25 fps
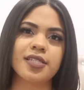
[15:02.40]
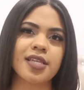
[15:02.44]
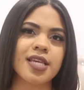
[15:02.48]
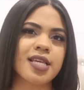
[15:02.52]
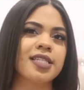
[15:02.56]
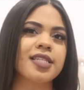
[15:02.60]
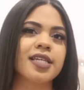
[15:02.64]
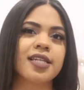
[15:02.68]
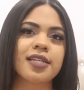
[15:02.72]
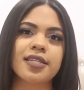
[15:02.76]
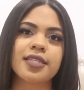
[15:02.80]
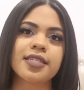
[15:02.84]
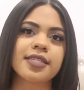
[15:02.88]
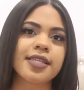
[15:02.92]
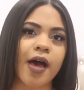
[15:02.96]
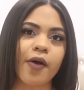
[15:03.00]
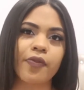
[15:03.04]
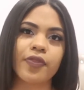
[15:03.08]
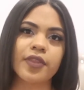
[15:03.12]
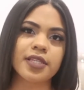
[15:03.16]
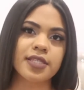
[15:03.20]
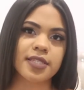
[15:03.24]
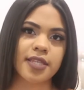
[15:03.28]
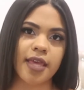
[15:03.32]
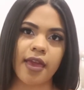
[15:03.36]
because he didn't
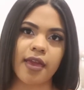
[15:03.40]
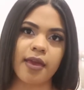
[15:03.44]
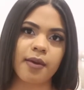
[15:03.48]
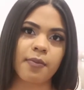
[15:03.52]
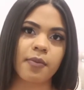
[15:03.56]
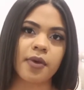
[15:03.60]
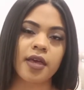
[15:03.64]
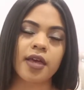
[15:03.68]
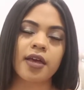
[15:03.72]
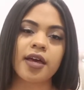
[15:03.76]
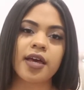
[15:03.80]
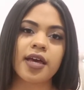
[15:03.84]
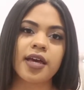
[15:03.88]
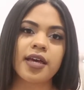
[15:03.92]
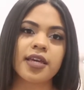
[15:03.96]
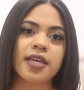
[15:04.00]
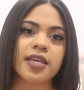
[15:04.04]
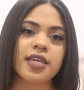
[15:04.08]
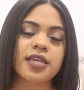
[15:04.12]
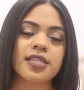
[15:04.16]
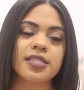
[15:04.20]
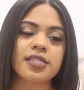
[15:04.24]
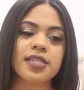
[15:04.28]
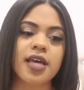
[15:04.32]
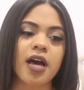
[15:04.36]
sound the same.
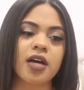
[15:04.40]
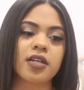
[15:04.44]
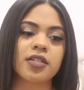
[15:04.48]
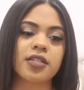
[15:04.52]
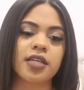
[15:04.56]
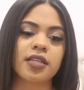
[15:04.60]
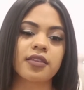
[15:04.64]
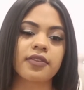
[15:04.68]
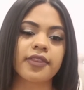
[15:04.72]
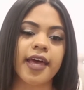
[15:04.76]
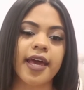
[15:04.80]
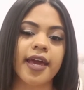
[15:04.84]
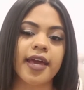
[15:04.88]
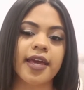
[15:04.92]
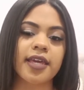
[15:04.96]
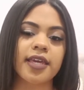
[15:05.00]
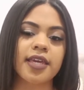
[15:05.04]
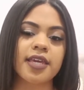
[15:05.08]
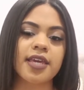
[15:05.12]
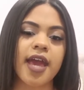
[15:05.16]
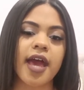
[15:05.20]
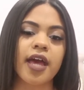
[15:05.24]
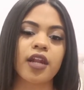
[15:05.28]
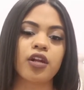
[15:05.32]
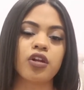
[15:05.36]
He sounded like
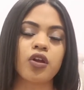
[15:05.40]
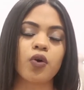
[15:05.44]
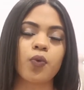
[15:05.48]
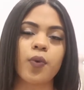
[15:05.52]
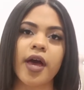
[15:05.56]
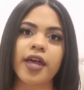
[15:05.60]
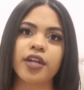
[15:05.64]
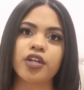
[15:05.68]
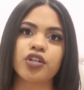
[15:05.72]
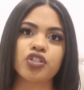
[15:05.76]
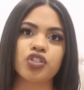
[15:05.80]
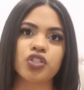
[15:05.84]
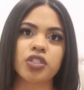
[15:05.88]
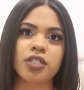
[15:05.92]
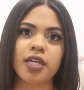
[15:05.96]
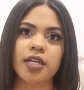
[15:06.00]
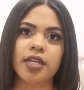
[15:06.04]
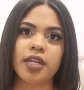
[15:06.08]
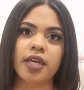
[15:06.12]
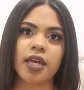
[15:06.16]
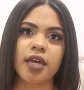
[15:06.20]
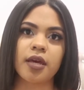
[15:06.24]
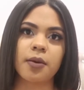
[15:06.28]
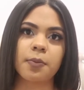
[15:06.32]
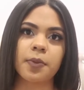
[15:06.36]
he had no energy
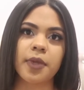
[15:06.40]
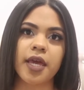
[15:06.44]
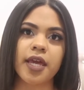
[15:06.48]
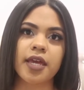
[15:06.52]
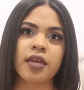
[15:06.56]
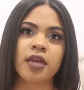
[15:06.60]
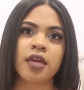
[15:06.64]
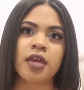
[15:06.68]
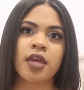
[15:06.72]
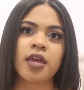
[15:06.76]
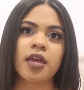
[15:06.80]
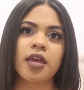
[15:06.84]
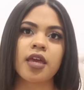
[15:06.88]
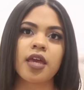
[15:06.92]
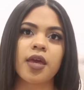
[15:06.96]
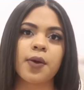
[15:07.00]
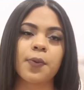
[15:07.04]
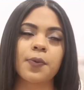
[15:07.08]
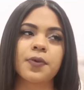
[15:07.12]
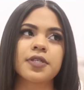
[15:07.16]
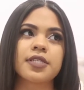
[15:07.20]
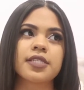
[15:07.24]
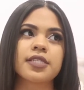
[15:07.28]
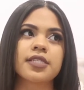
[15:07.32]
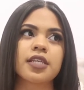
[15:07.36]
in him. Like
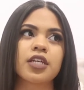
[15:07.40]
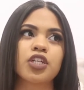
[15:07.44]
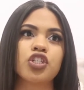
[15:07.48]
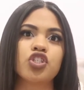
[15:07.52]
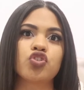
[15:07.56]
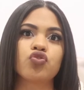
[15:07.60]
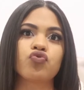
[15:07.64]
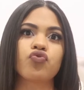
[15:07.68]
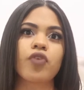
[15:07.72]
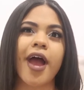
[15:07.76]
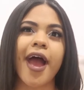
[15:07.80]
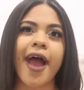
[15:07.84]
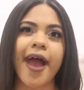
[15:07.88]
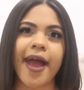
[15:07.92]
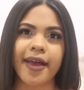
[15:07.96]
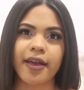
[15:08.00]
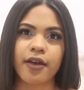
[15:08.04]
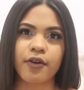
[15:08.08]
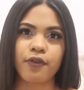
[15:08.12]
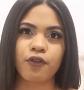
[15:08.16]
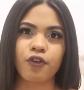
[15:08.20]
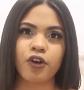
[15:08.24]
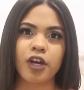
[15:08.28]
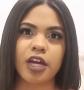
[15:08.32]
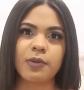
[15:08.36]
it was a
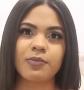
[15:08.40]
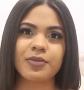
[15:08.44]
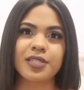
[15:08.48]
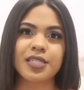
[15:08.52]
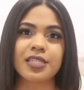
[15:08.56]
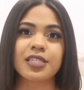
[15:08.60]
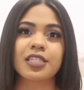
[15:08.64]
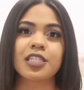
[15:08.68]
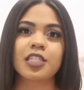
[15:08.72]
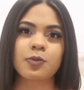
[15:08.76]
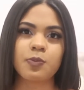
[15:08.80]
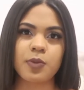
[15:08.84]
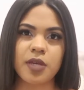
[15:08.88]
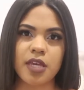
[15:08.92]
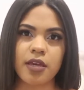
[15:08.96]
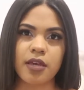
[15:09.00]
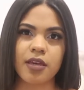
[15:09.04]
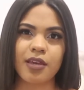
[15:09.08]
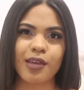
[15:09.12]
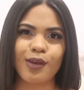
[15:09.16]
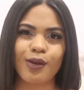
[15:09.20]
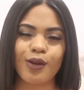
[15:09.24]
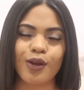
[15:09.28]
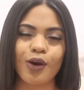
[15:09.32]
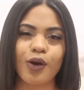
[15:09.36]
drag for him to
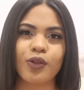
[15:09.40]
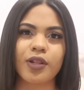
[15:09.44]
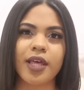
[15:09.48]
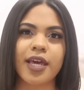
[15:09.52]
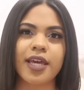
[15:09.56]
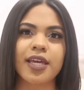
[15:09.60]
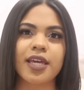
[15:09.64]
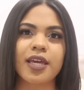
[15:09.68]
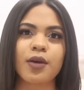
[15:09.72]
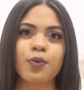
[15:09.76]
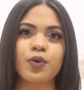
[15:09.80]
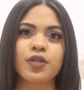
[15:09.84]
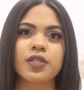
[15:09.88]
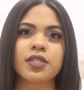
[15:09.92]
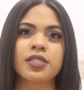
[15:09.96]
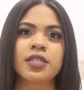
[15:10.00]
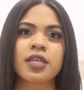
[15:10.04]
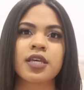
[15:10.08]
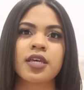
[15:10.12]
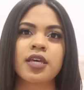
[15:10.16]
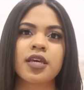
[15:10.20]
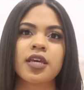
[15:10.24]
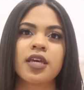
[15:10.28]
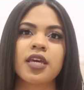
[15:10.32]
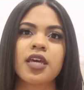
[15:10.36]
speak, you know, like
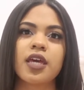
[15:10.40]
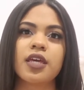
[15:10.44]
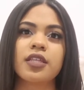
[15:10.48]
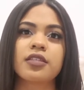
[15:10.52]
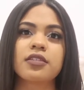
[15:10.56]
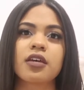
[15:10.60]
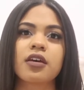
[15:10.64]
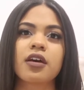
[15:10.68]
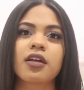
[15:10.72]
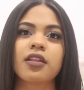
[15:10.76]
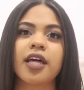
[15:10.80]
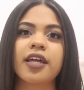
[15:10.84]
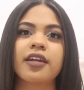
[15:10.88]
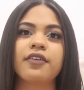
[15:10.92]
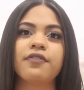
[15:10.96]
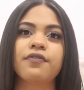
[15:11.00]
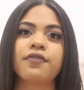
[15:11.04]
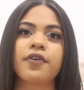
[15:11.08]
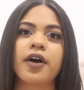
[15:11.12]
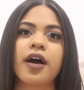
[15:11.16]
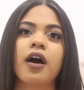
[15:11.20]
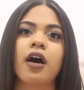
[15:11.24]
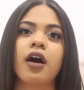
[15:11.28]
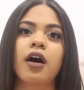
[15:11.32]
it took a lot of